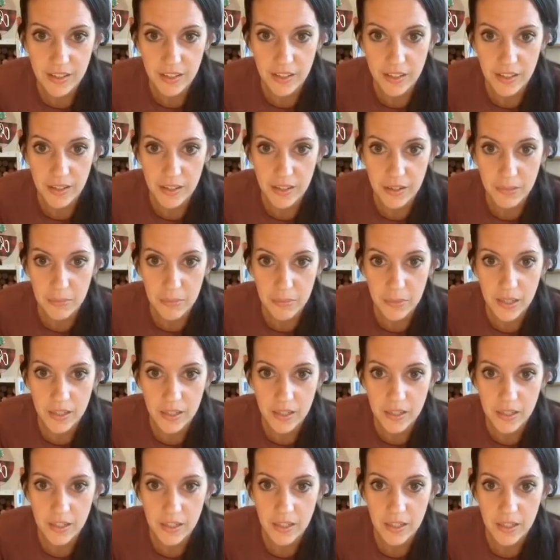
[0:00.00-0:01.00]

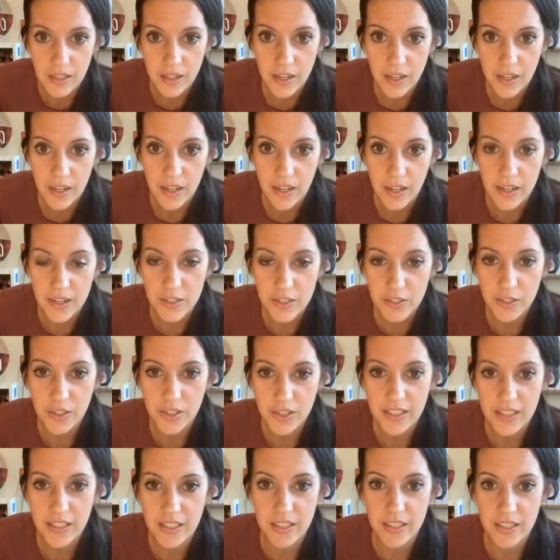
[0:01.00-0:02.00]
How do you
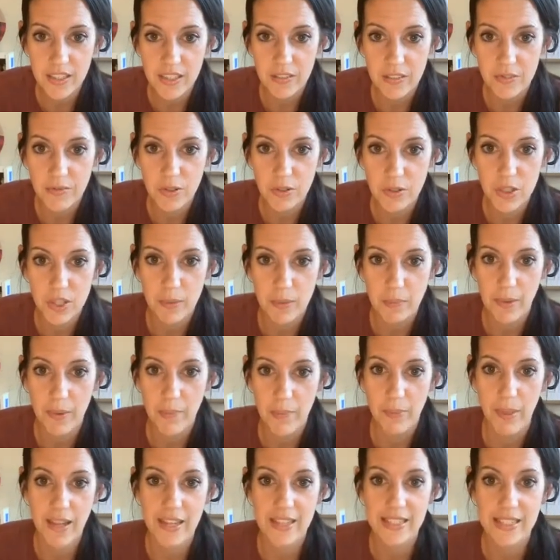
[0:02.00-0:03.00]
create the faux
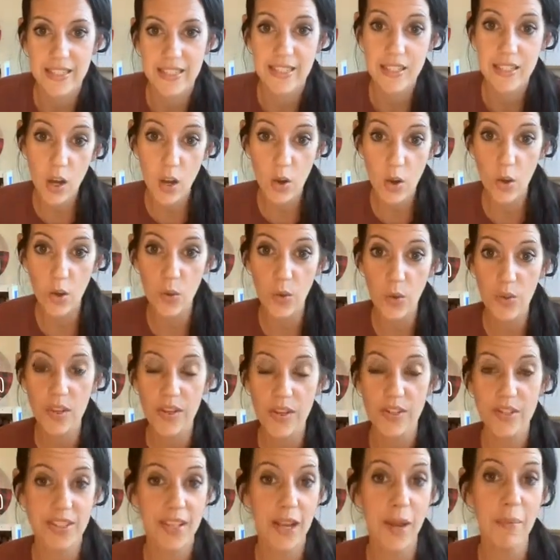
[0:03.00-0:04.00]
shiplap lines? So
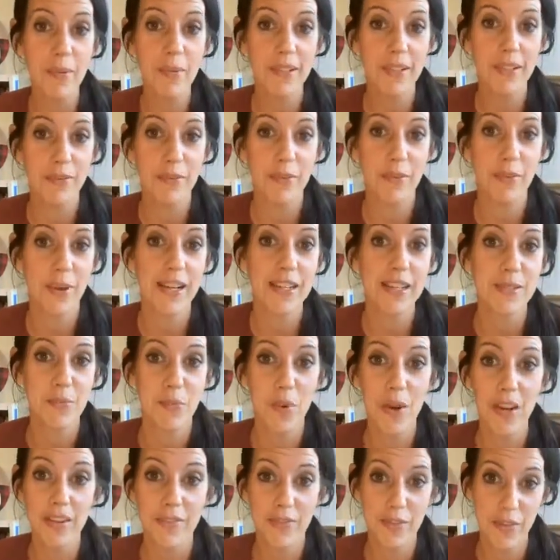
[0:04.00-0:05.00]
there's a couple of different
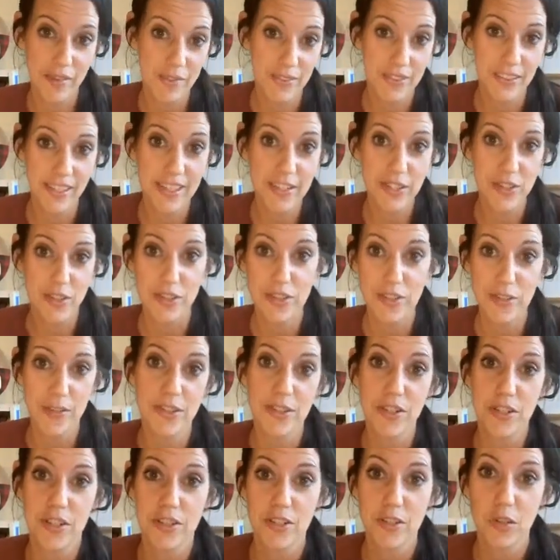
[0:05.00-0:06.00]
ways. One, if you have a laser,
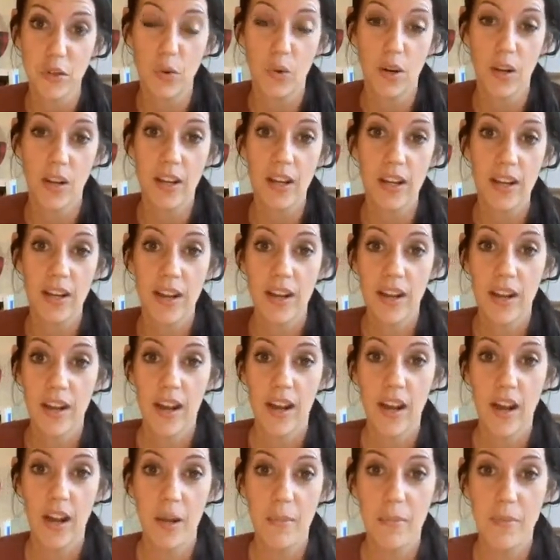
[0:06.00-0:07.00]
you can just score it.
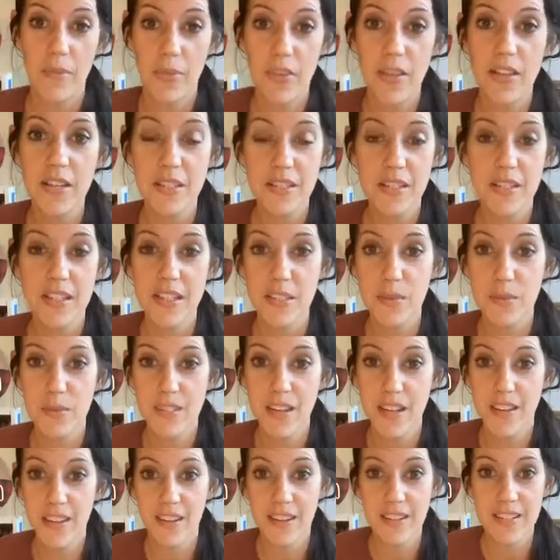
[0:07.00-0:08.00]
This
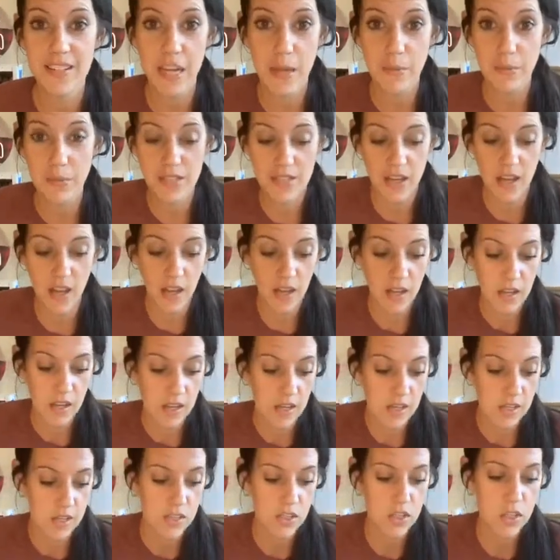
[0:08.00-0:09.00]
was done on a table saw.
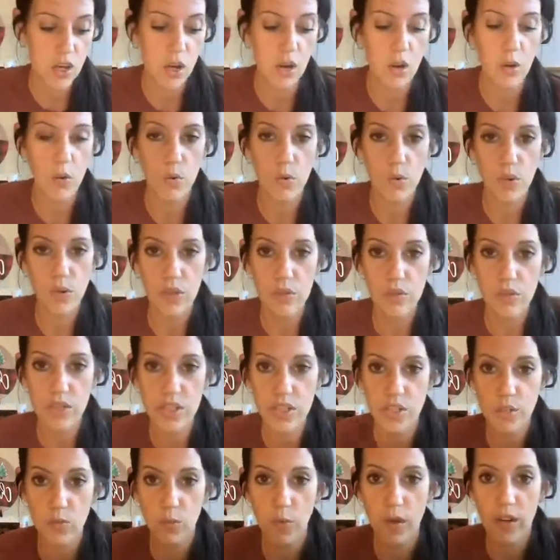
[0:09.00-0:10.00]
So you
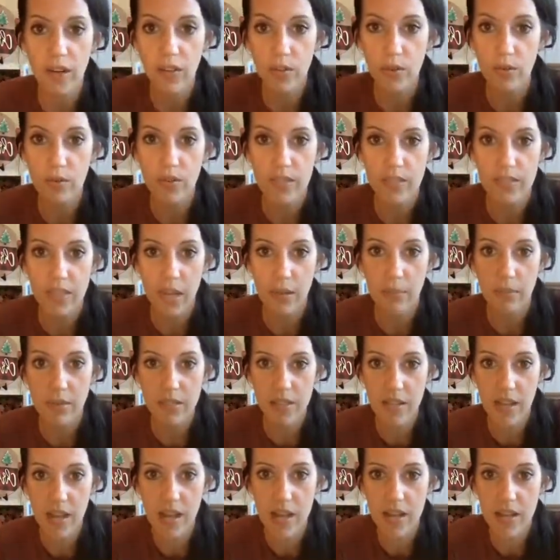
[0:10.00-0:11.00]
just run it through the
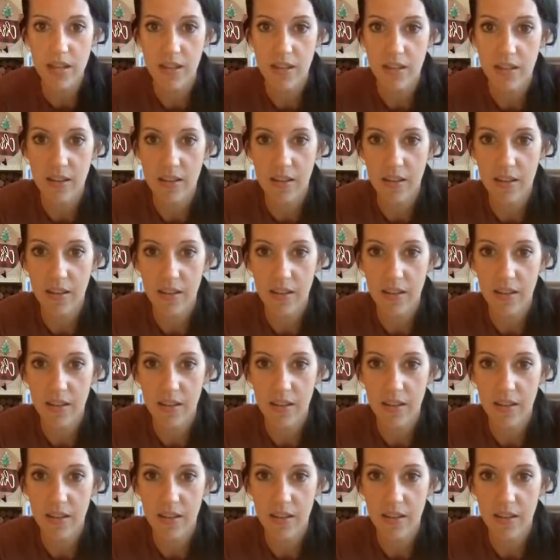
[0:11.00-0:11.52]
table saw.